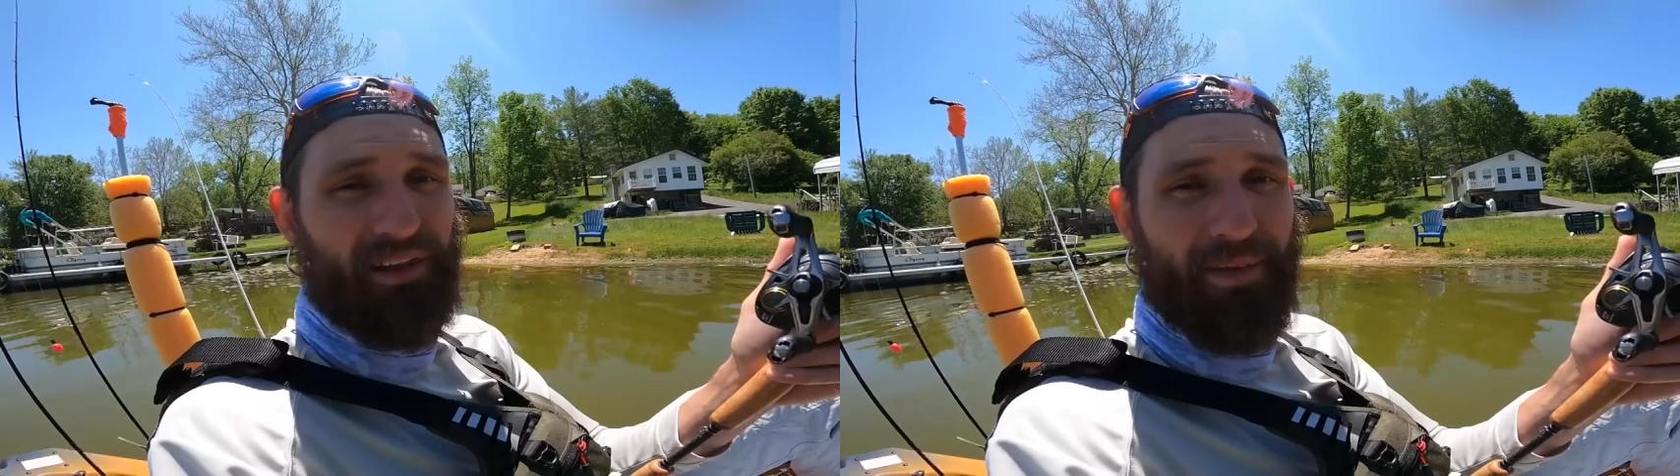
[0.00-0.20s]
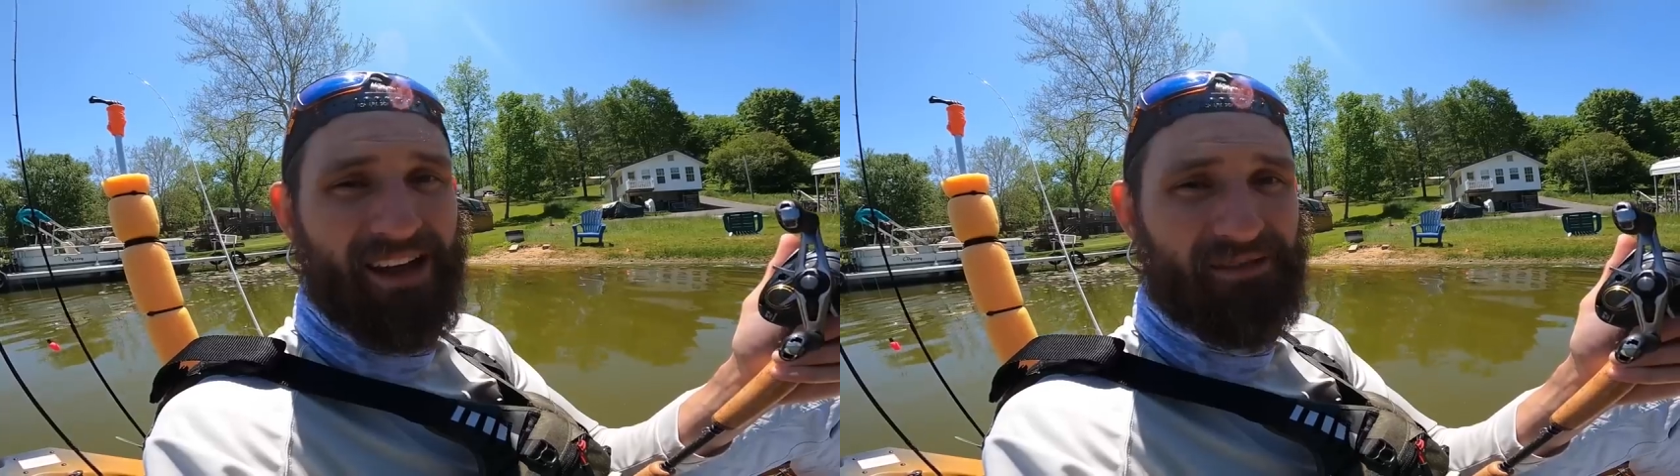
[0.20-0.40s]

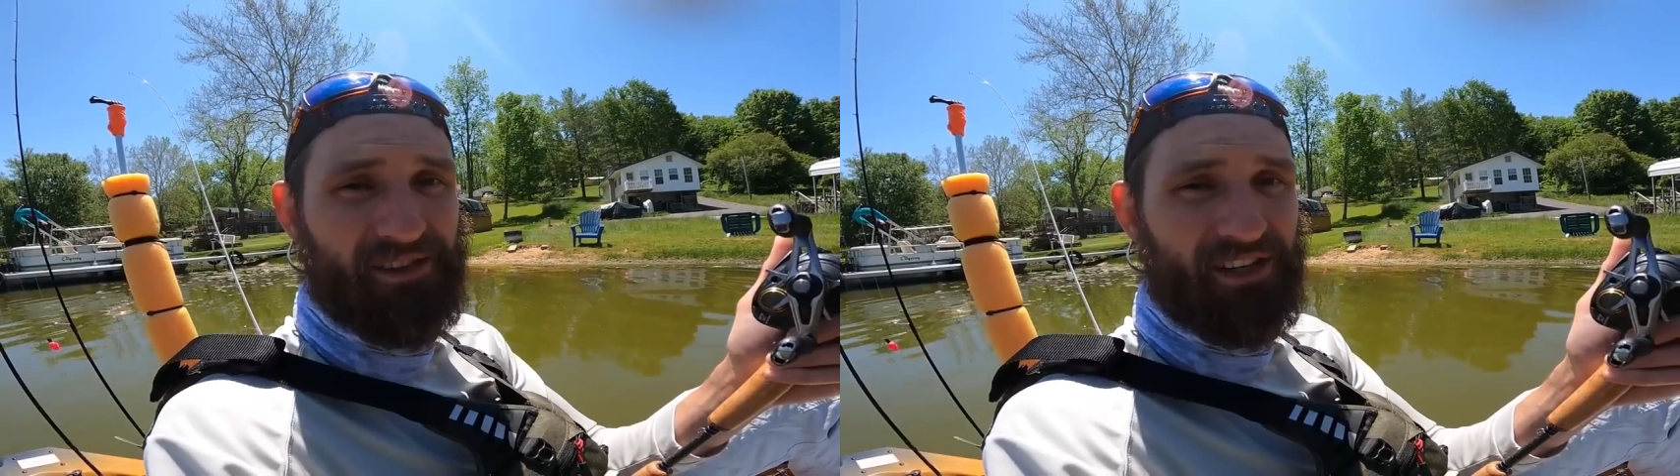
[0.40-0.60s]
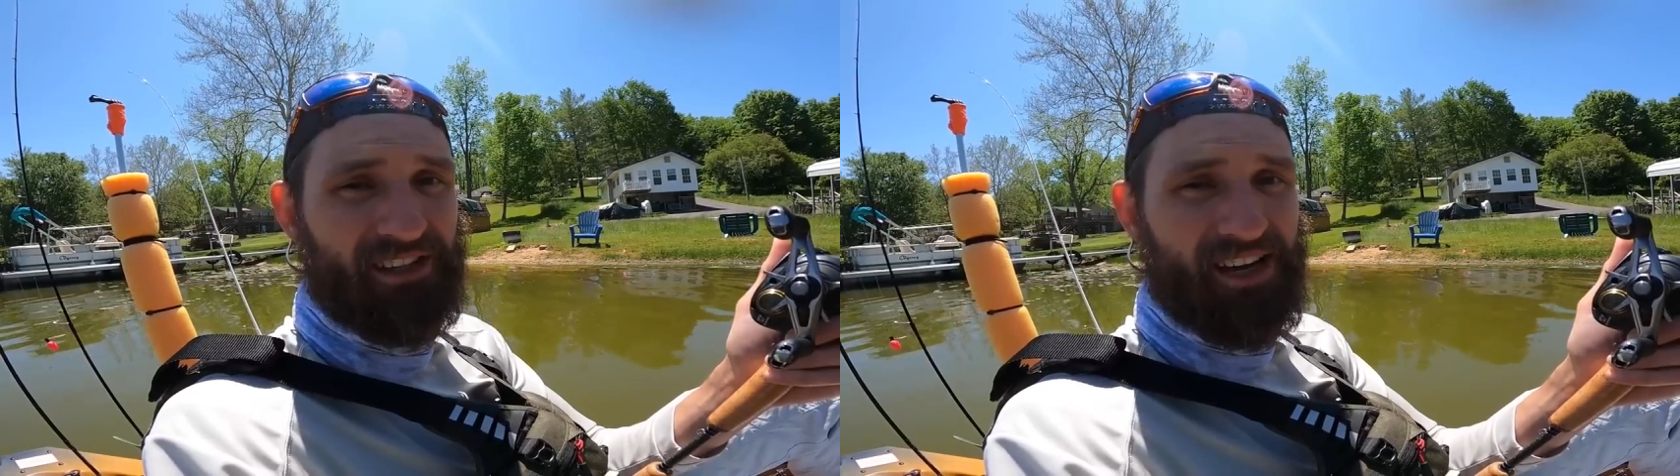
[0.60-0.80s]
Okay, the bass
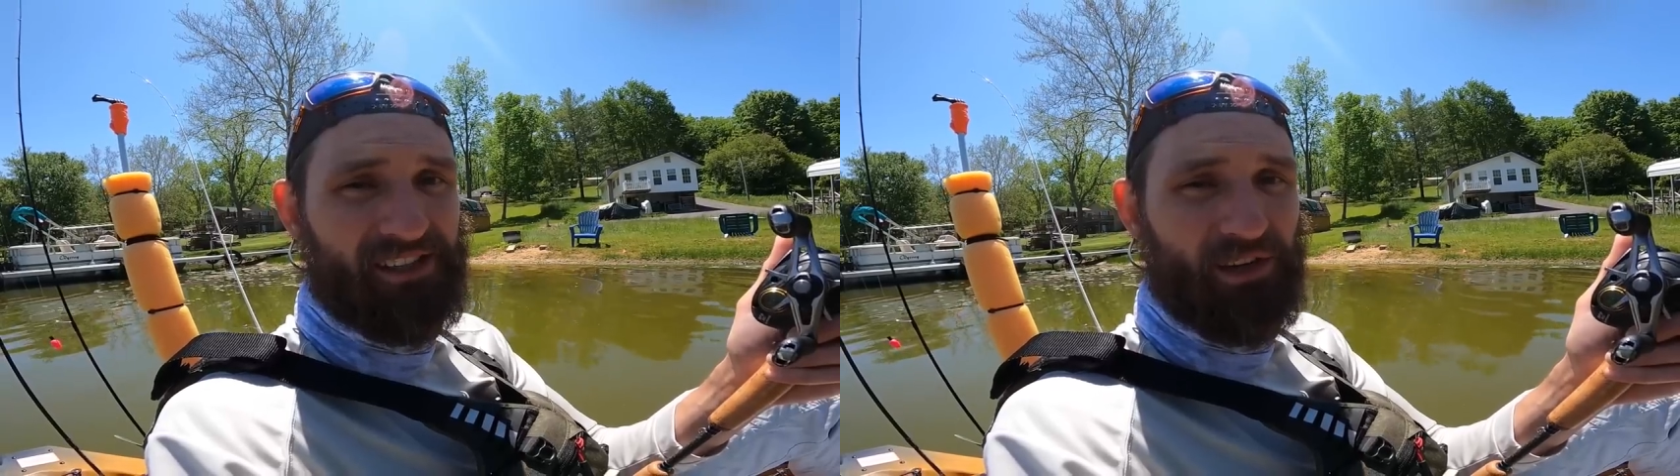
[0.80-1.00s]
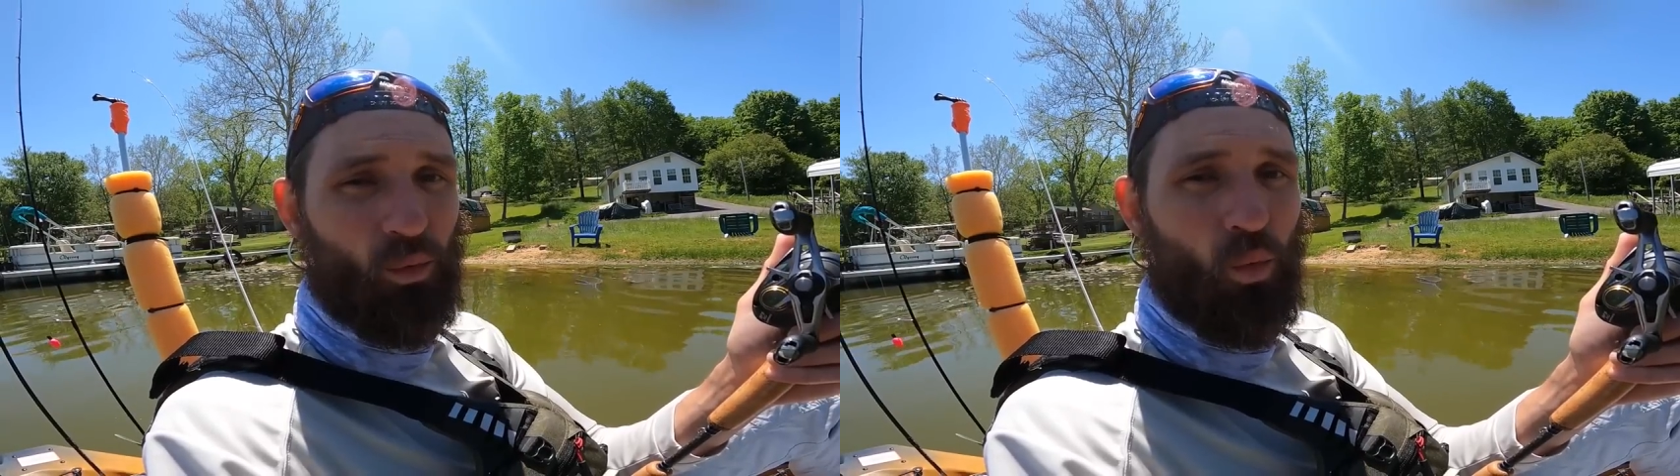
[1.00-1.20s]
fishing is
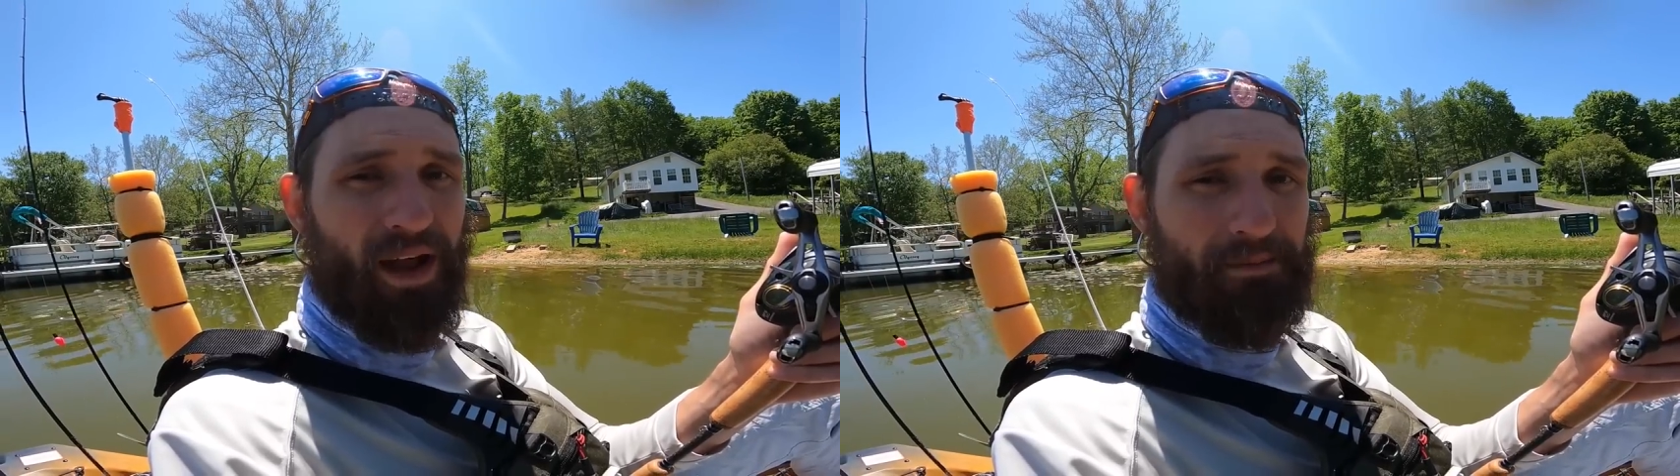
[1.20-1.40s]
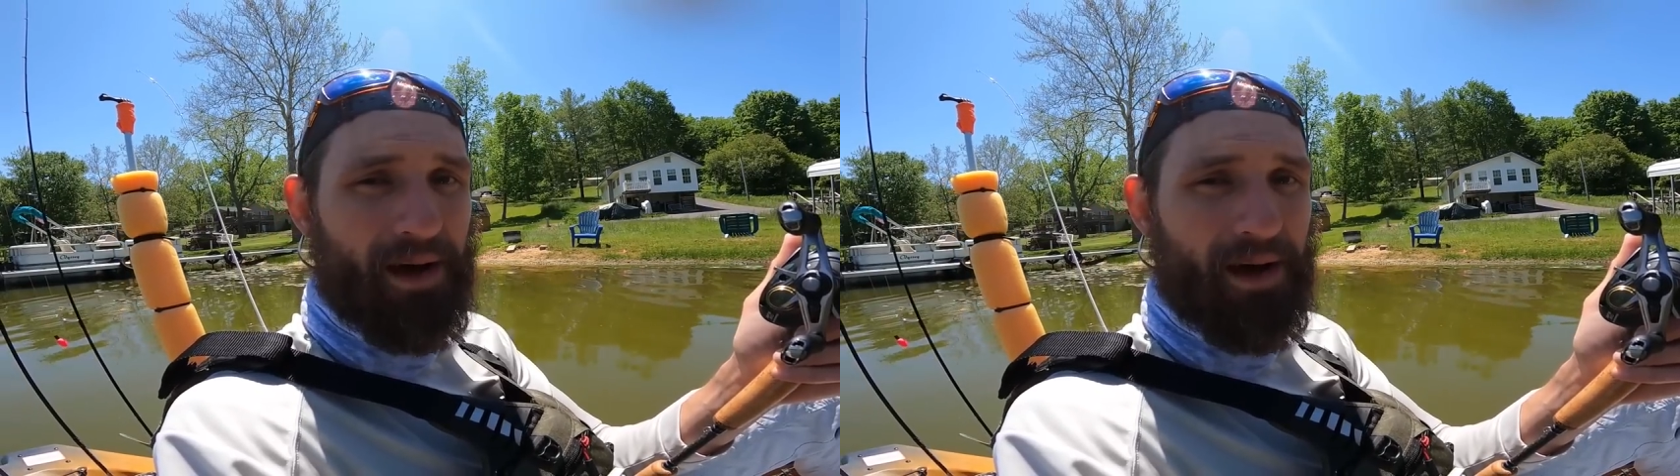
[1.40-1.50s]
actually way